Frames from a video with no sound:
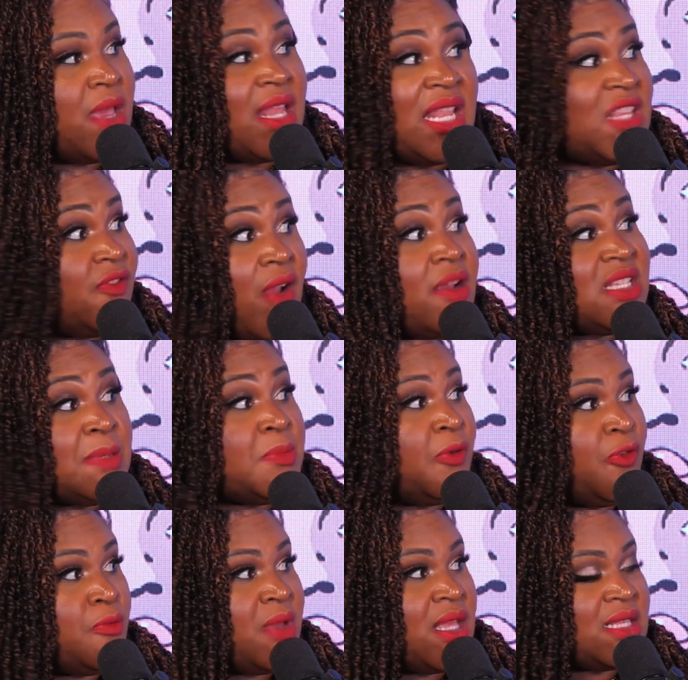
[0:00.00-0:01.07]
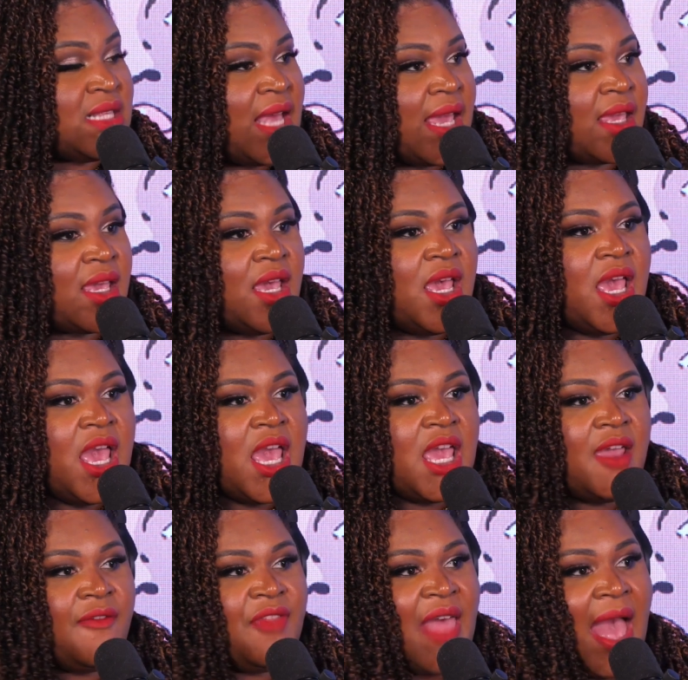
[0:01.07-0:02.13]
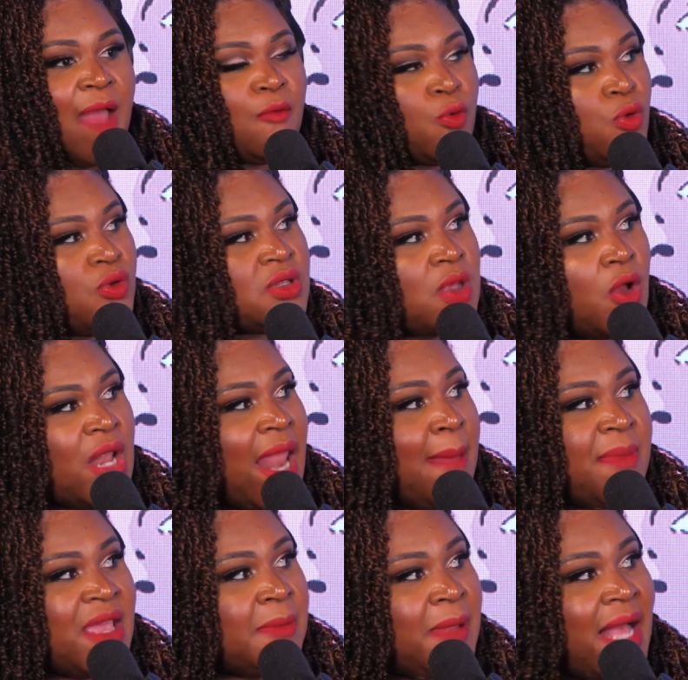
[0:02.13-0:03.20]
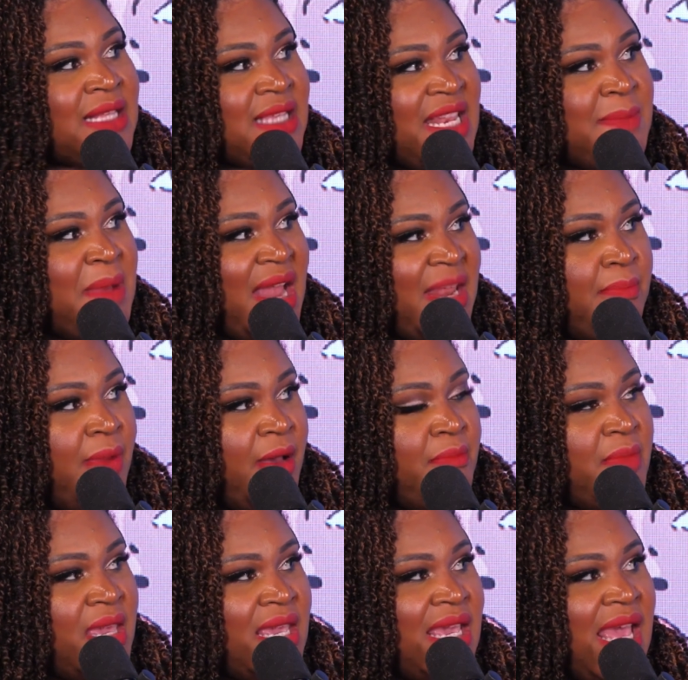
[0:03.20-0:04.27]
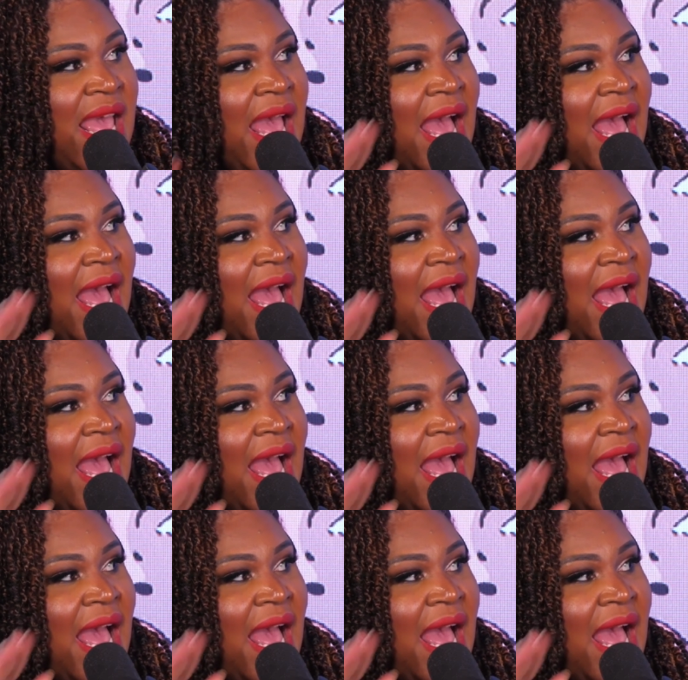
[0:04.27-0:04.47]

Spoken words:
And it's very simple for me. It's like, if that rule's not being applied to anybody but me,